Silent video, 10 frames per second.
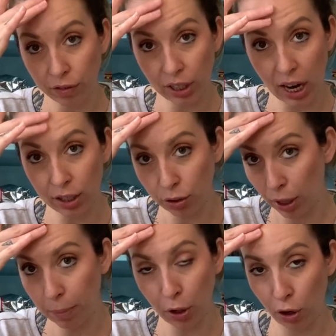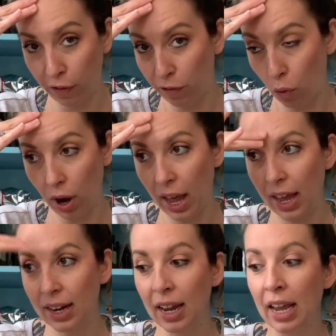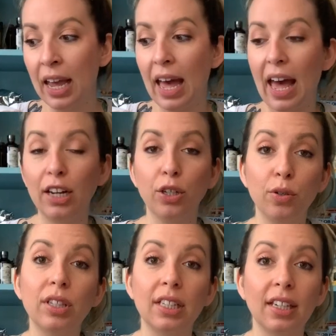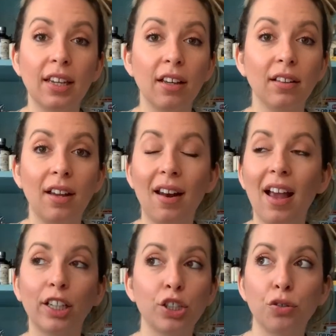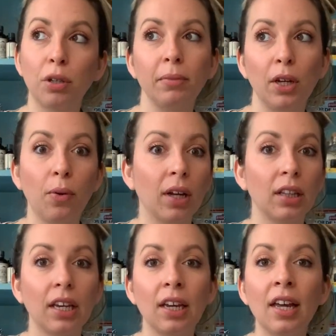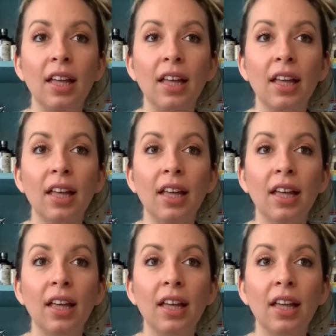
She had a scrape here on her forehead and used it to heal it extremely quickly.